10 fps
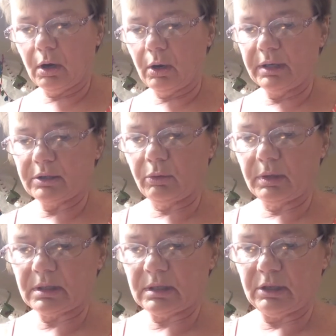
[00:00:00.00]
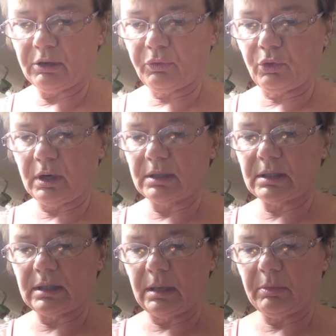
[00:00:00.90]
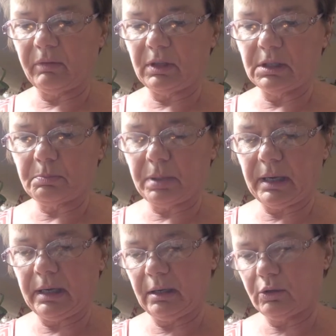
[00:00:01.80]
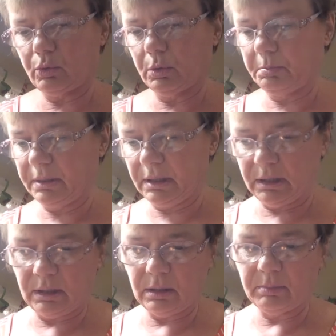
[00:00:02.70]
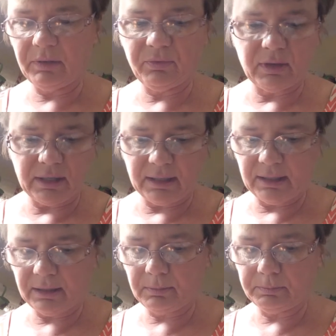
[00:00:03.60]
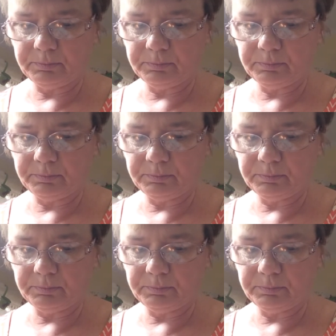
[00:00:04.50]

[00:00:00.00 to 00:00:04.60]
Alright, so the center front seam of these pants will be, let me find it,